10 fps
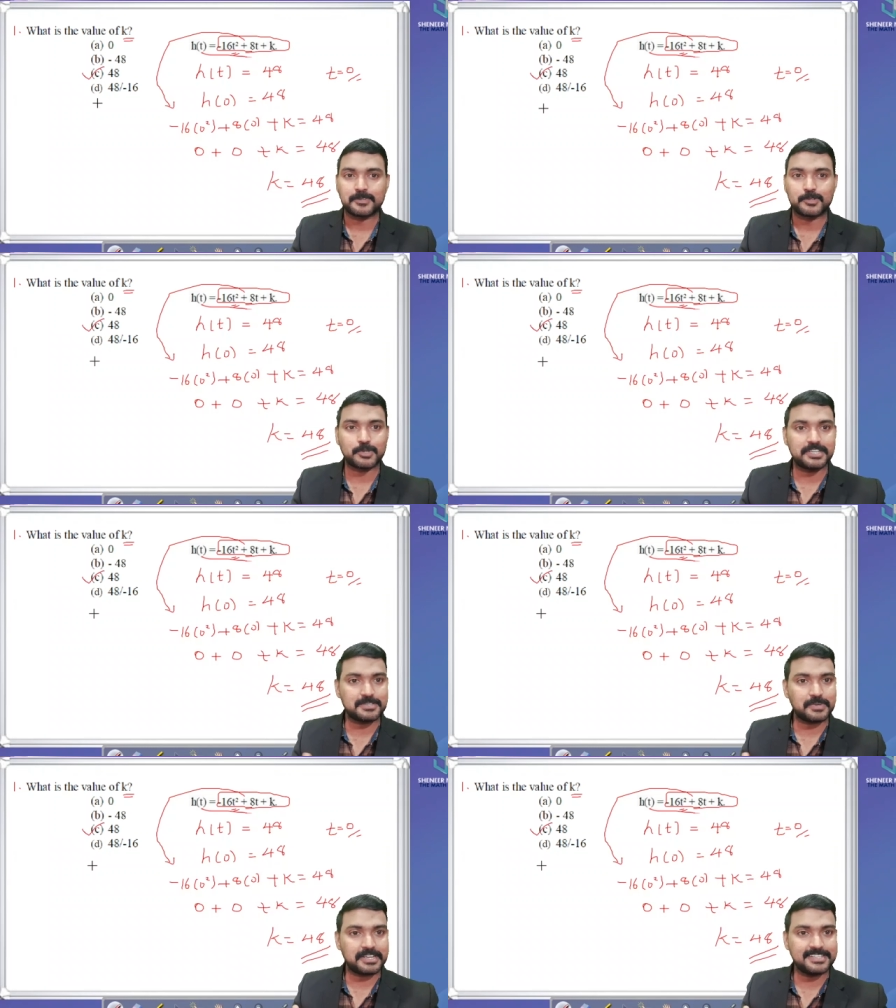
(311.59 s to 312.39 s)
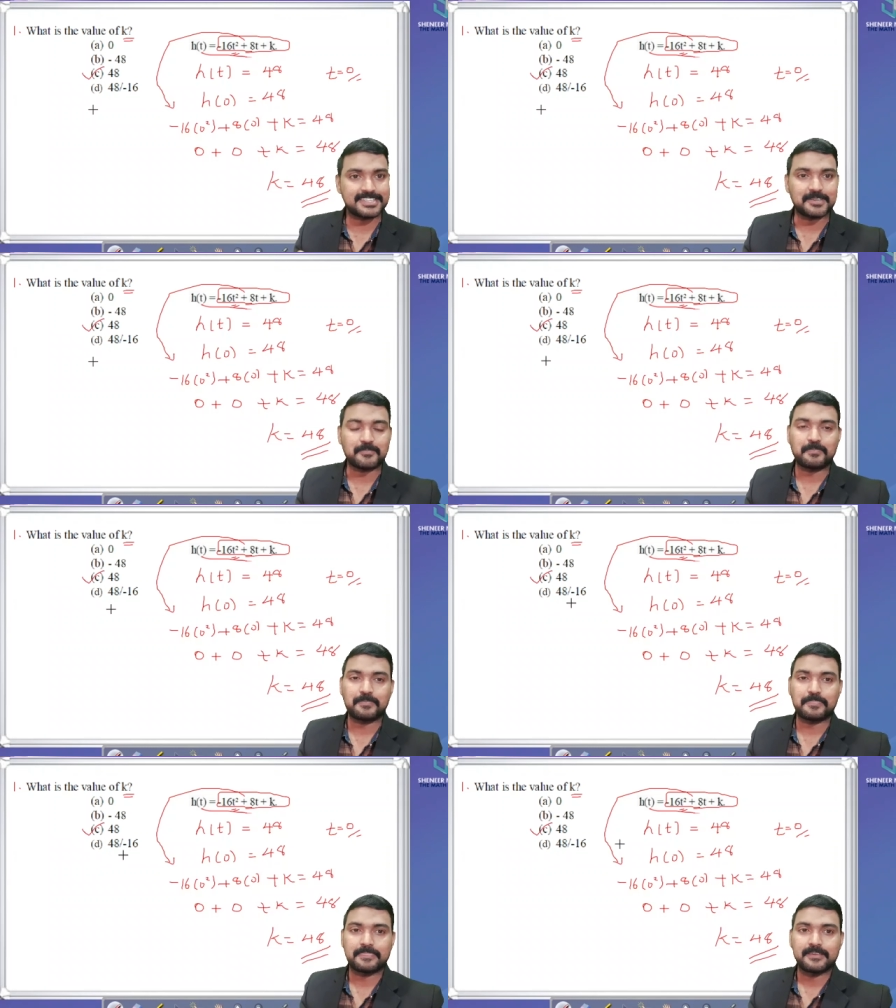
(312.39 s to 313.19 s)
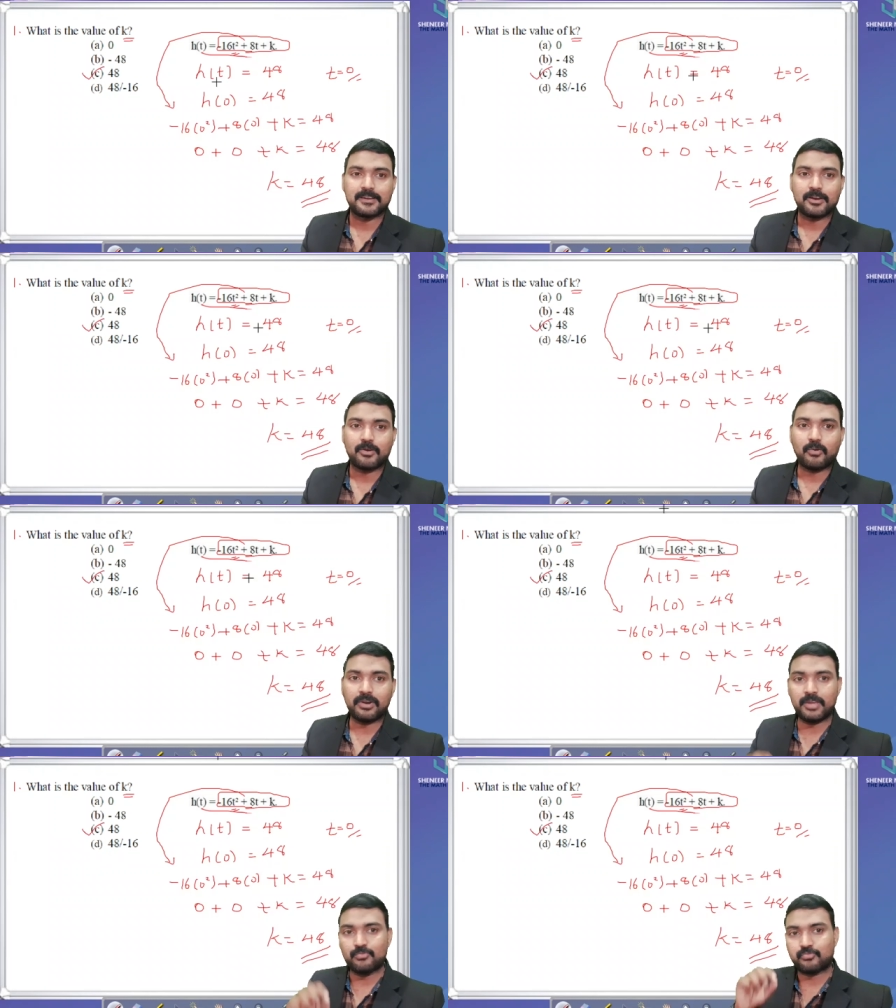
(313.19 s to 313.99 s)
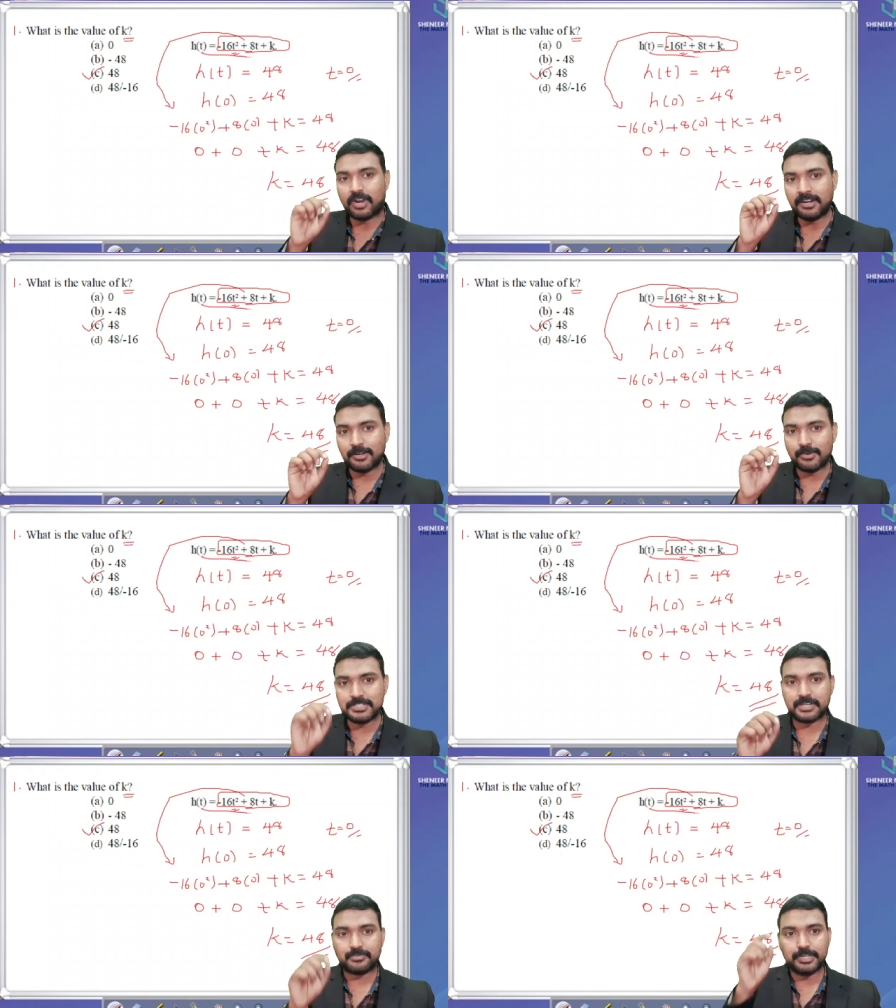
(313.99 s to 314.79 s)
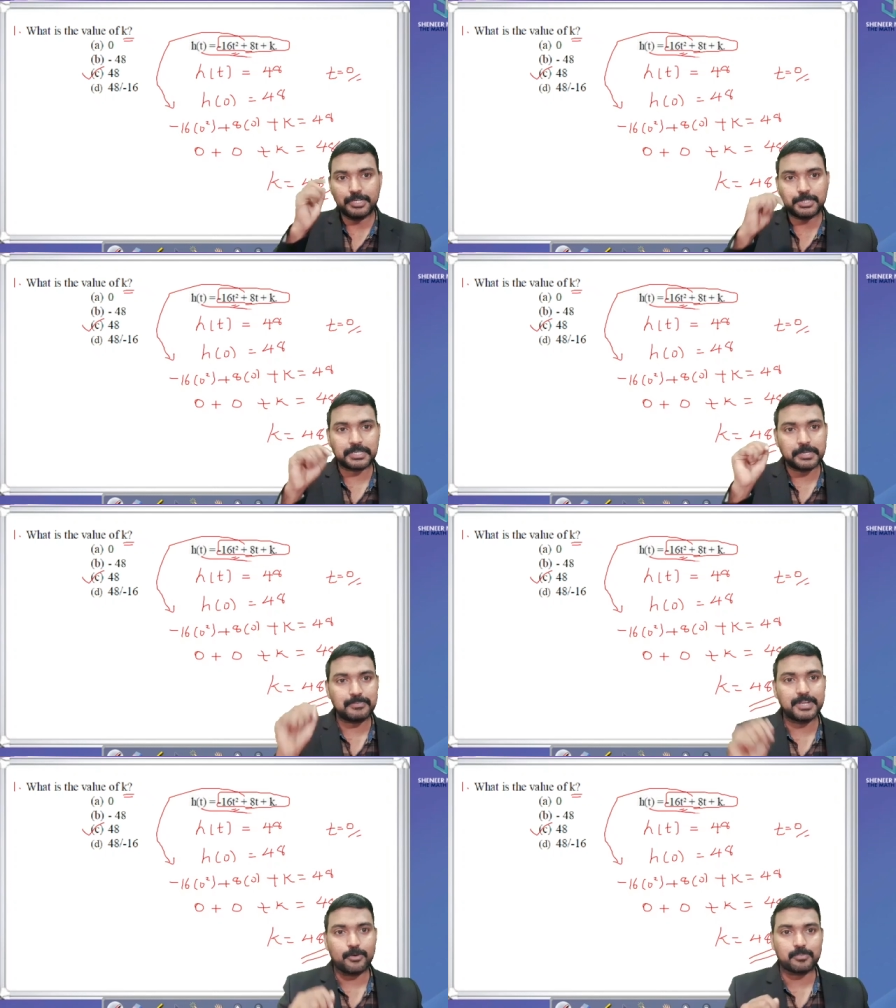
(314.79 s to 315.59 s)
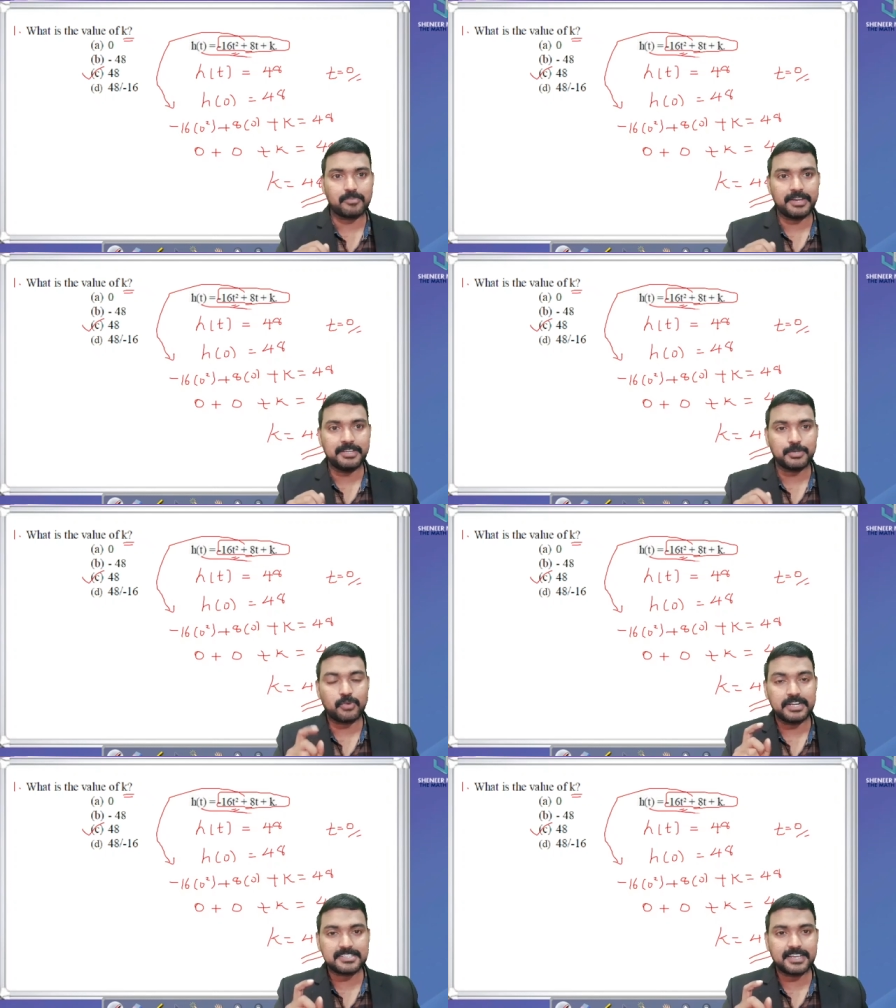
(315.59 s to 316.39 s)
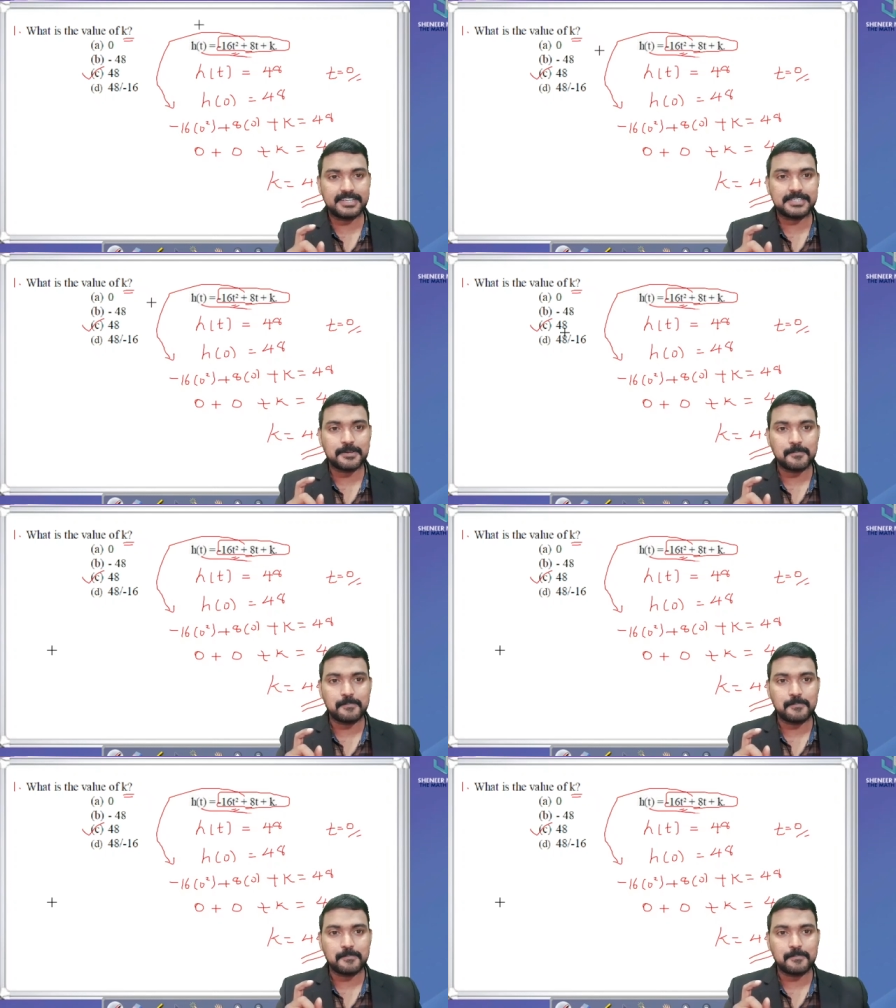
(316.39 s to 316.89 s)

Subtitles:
So it is very easy. Only one logic we need to keep in our mind. What is that?